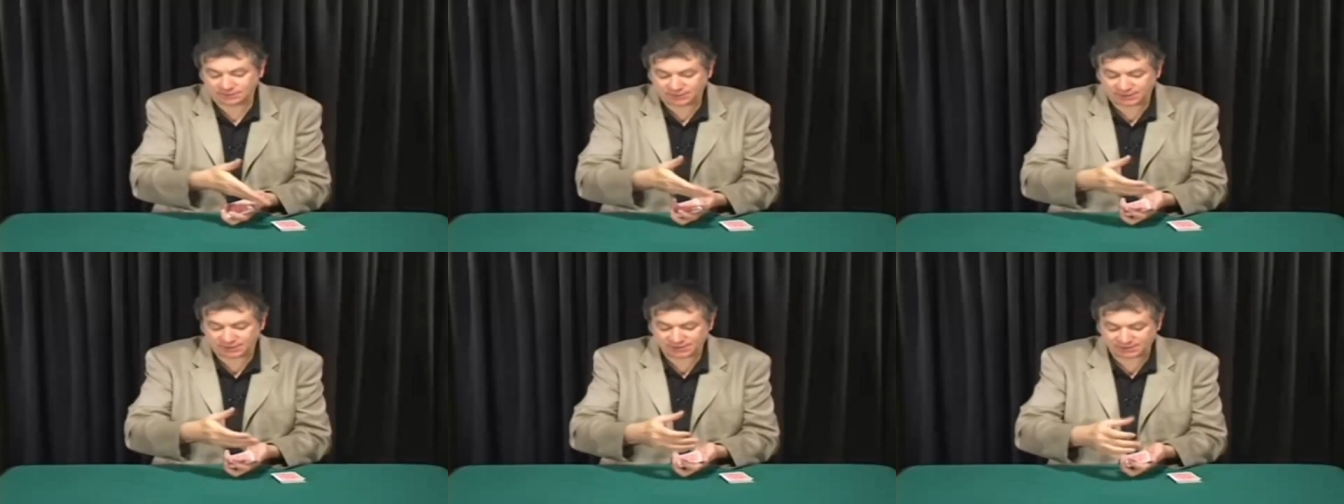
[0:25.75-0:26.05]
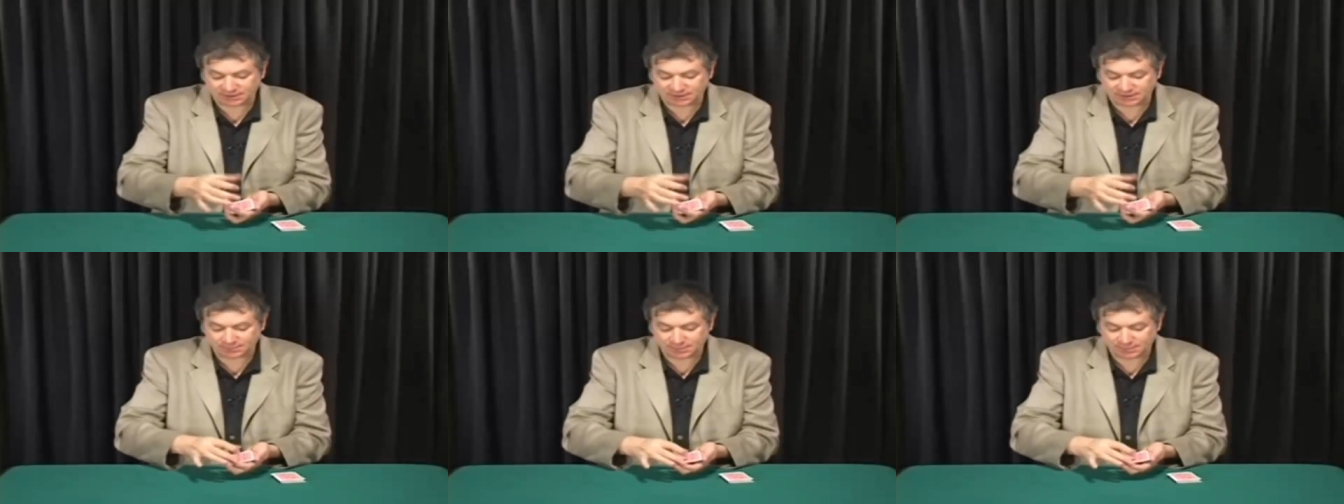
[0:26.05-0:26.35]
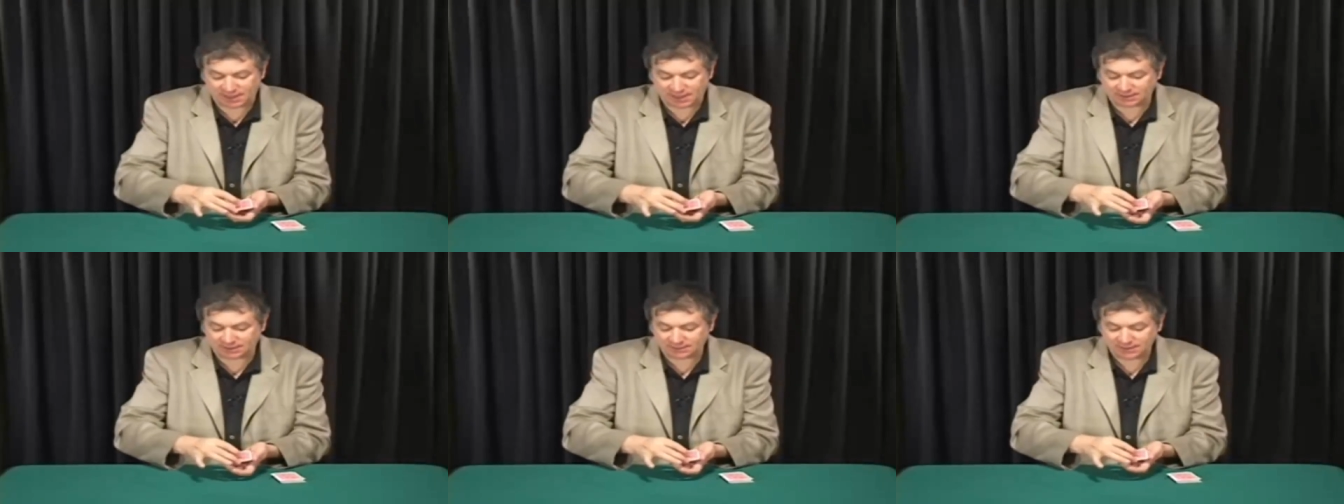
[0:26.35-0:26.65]
just
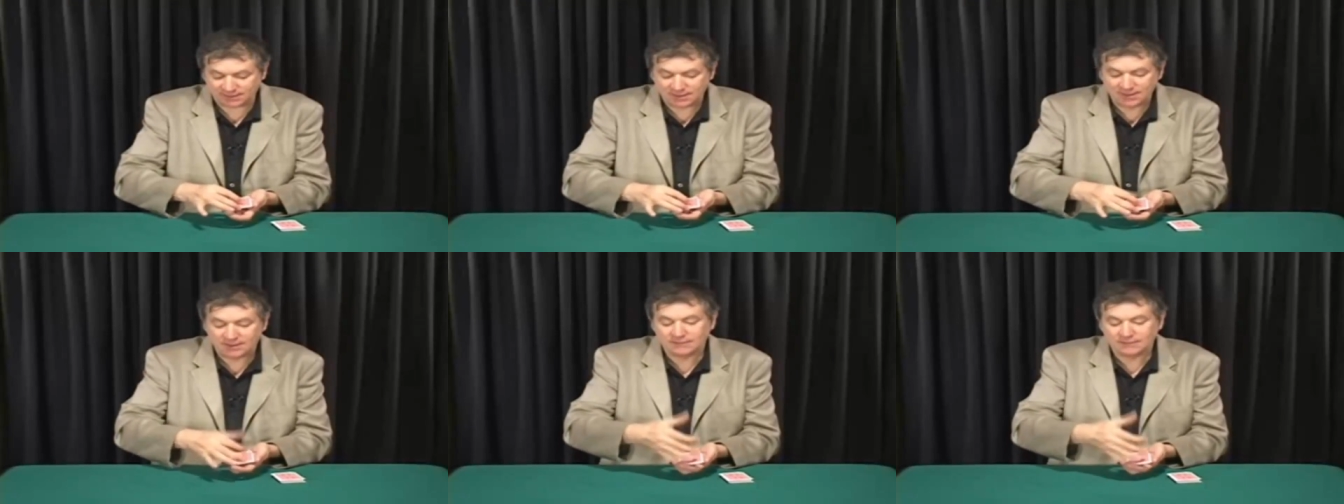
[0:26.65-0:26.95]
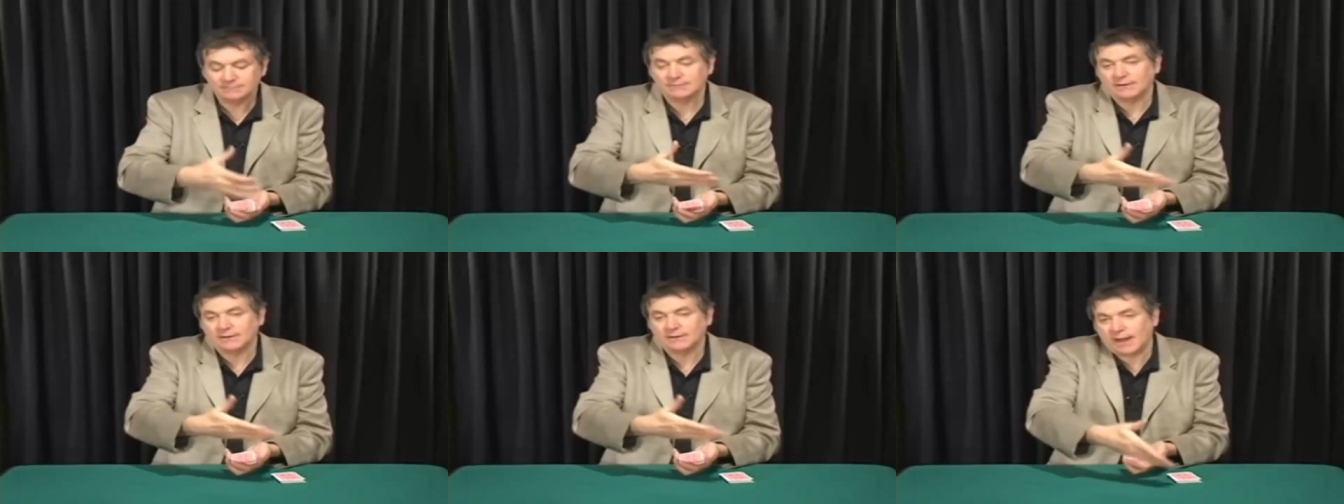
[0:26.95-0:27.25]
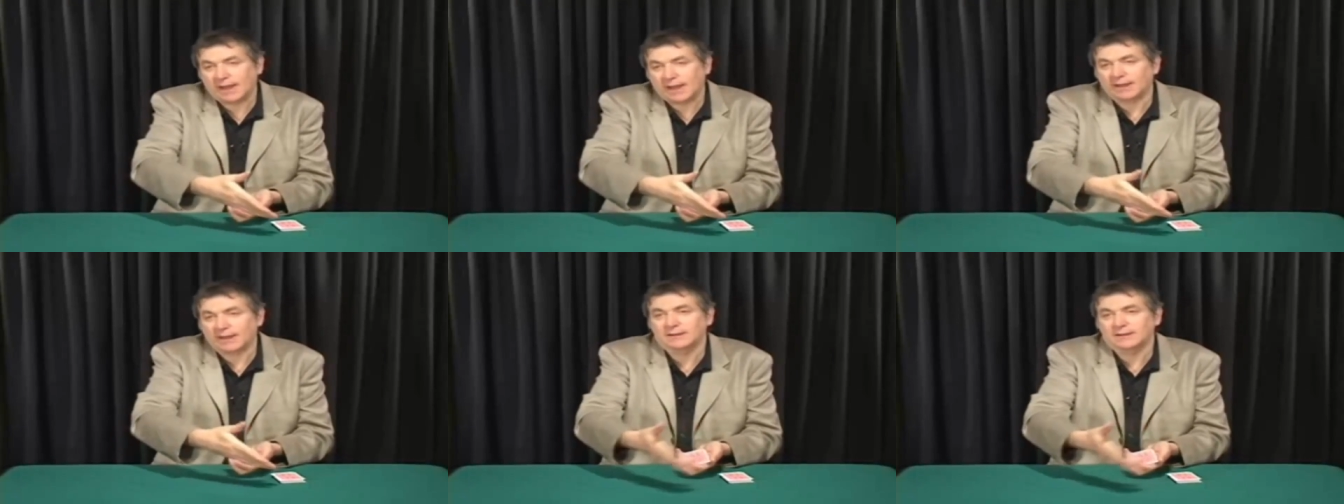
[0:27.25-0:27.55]
explained
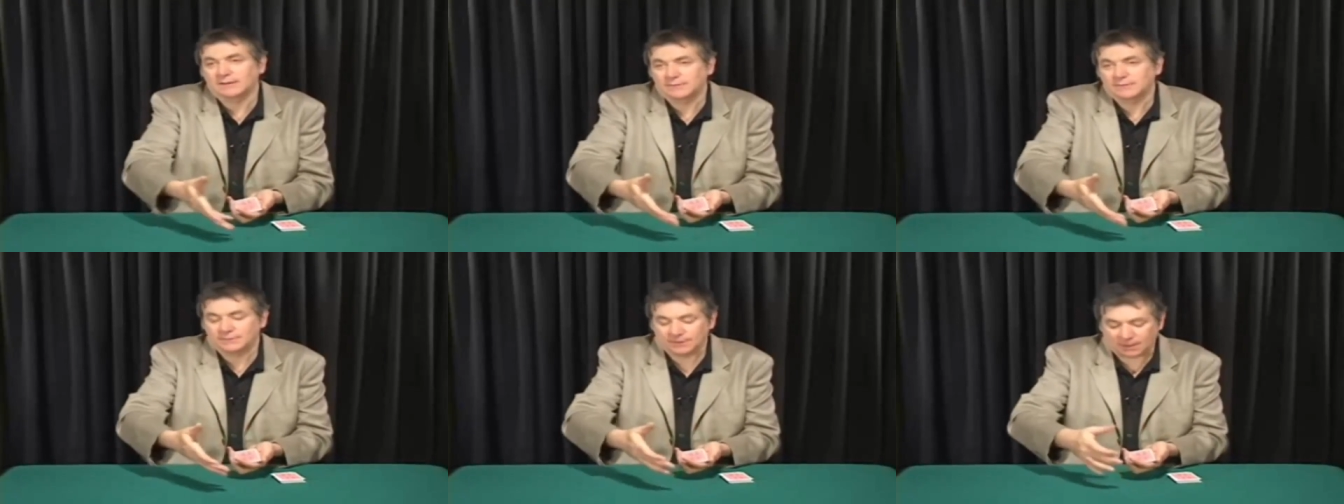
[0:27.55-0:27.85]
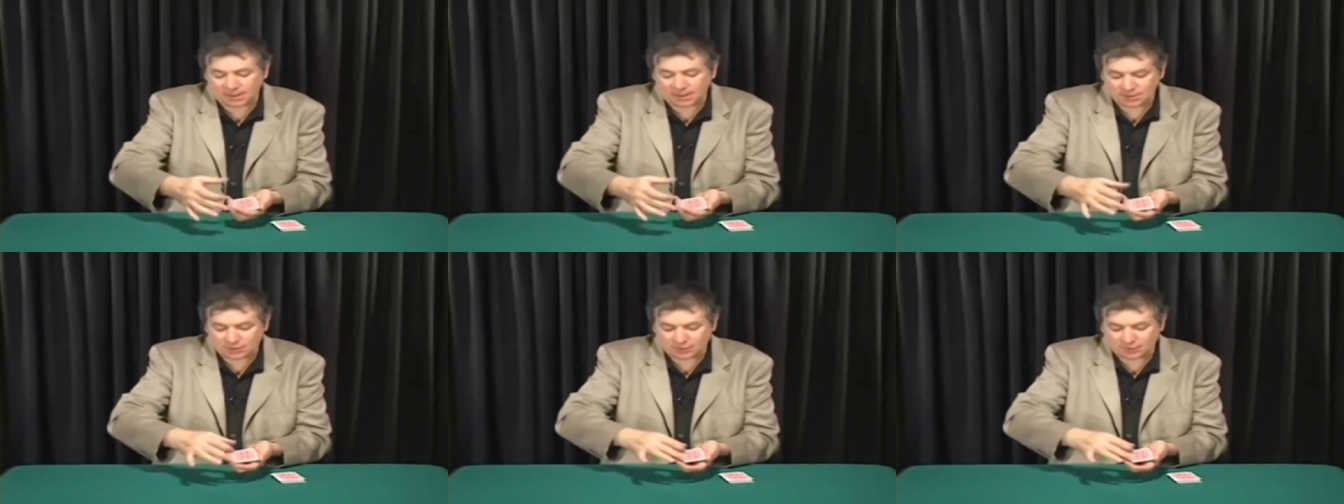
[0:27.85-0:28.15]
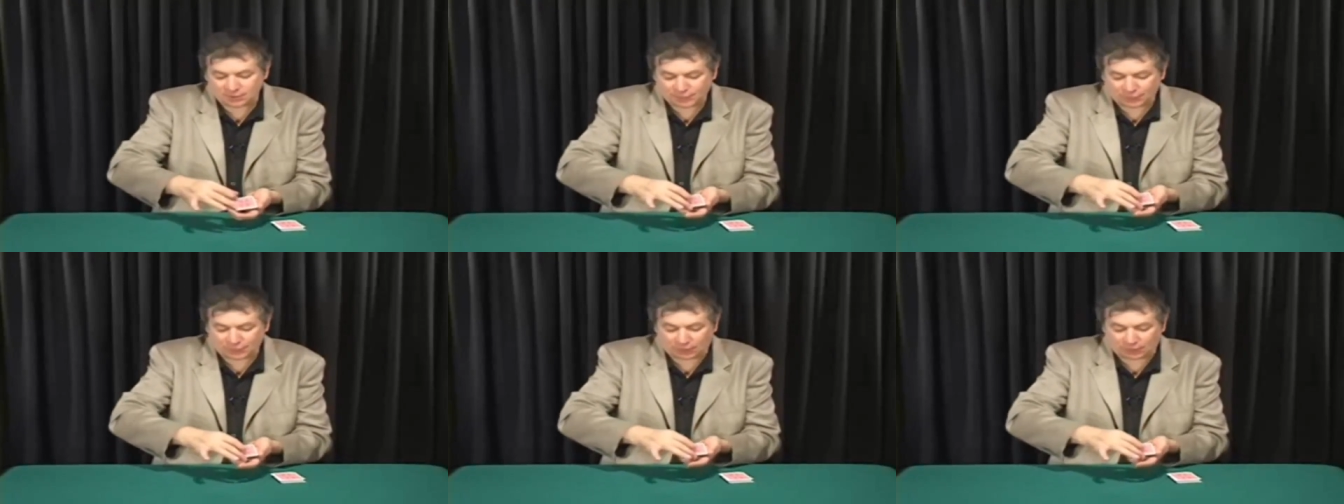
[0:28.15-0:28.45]
like the uh,
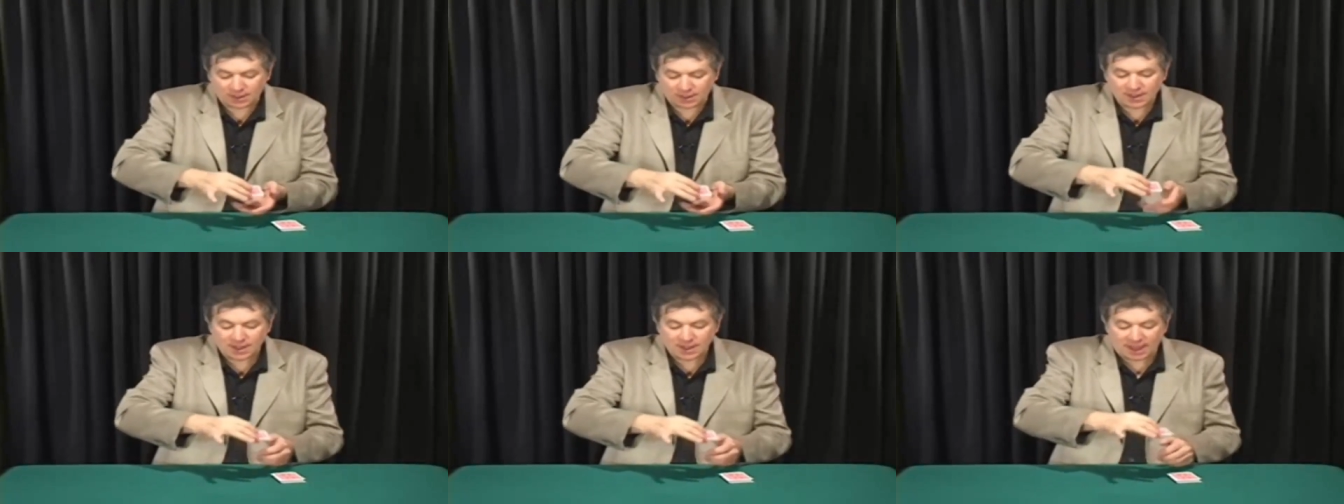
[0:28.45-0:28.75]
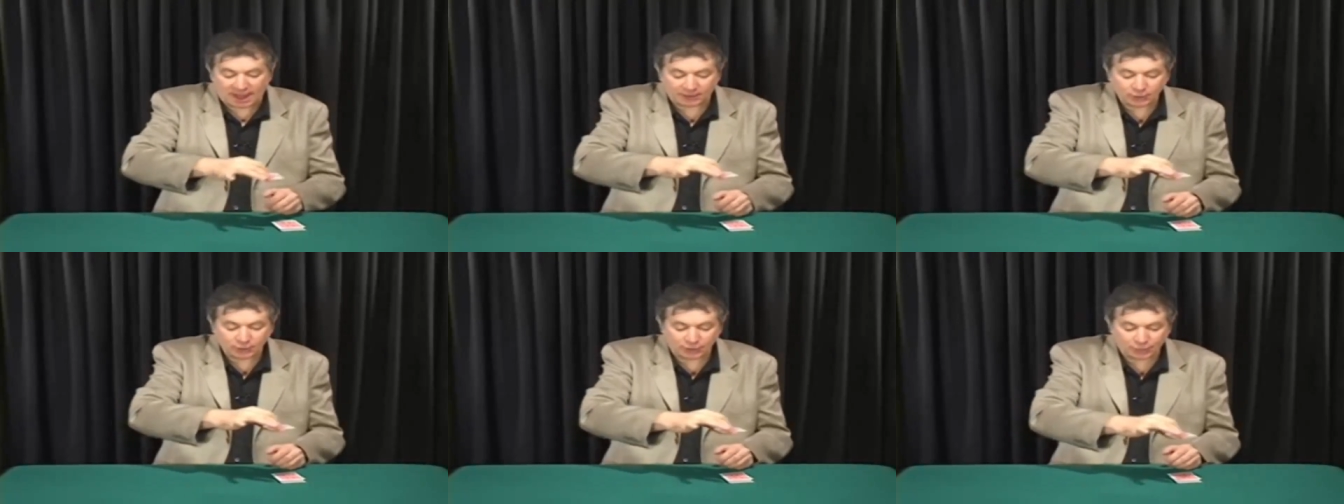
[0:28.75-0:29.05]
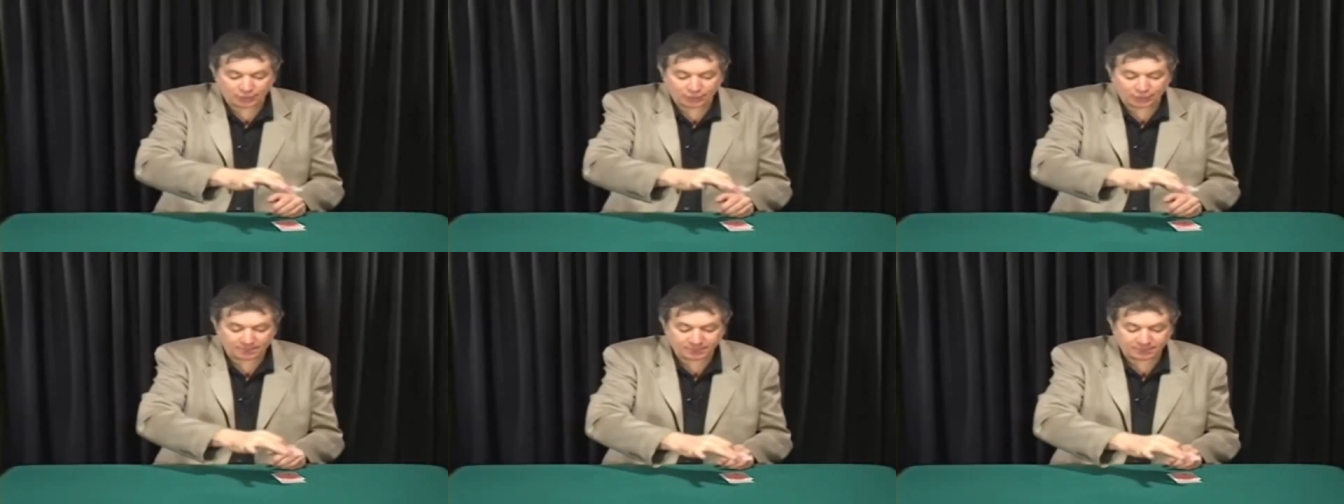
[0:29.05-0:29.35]
control. And you
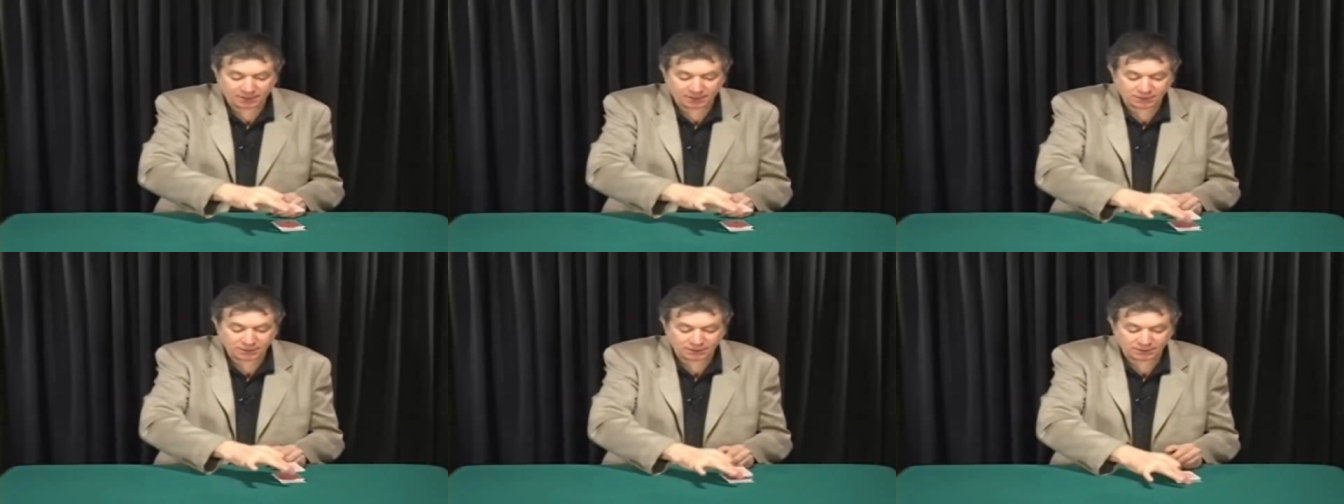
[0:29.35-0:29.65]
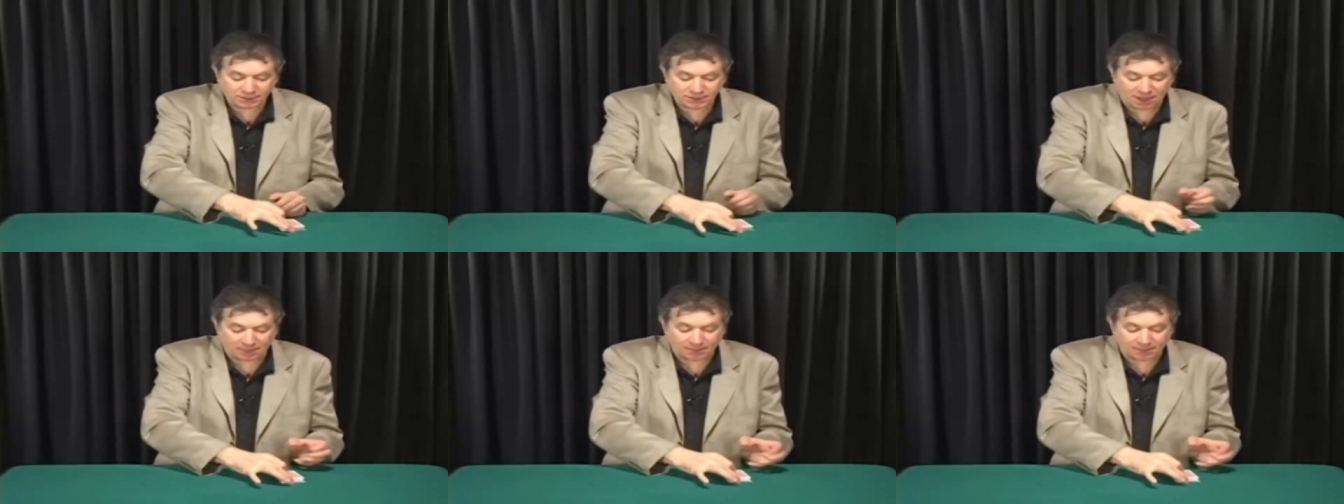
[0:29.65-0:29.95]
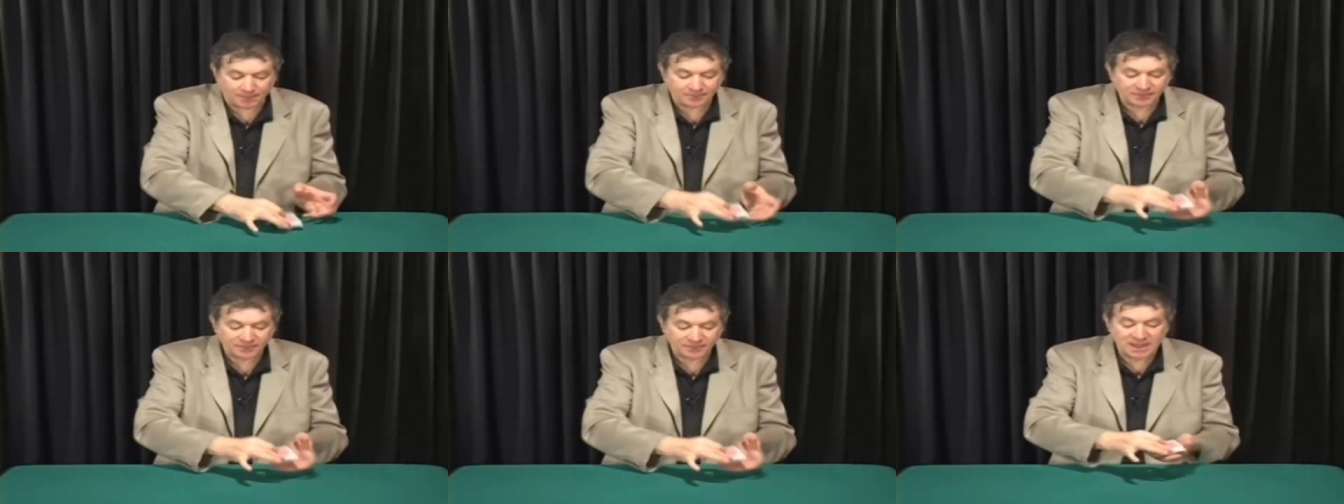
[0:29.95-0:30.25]
drop these on
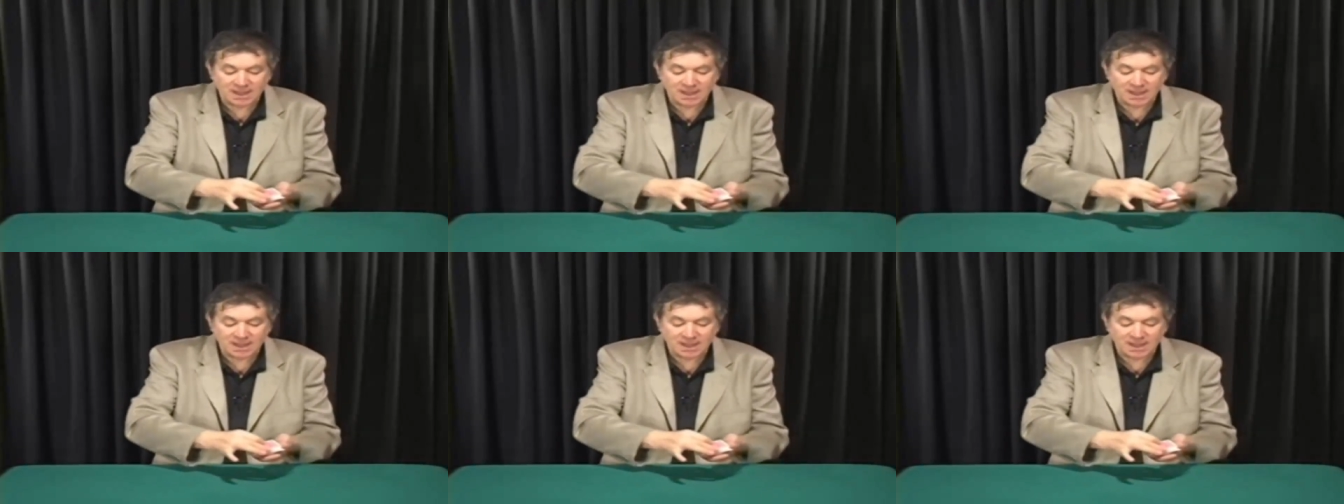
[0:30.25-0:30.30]
top.